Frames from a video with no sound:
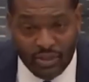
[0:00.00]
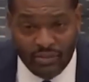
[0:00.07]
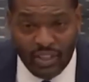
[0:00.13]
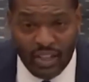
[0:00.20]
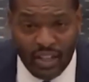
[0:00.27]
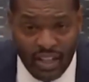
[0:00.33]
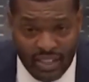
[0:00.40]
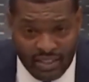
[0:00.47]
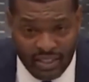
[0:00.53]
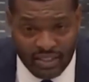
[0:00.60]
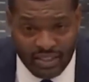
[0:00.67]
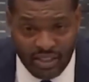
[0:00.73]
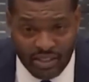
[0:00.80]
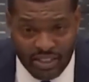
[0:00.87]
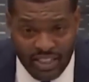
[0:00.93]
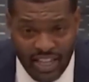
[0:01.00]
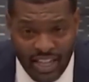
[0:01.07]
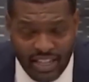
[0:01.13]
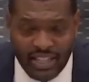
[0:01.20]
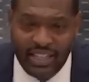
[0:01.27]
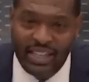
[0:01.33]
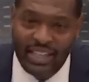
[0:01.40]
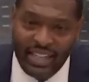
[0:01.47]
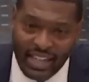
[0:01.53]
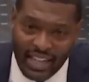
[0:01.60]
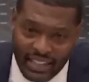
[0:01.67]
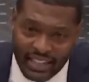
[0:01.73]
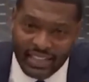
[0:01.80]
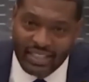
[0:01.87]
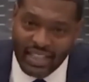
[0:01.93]
of the cost associated,
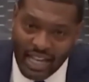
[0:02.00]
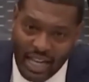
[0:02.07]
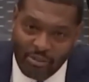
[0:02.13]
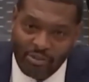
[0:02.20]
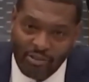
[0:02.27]
and then the time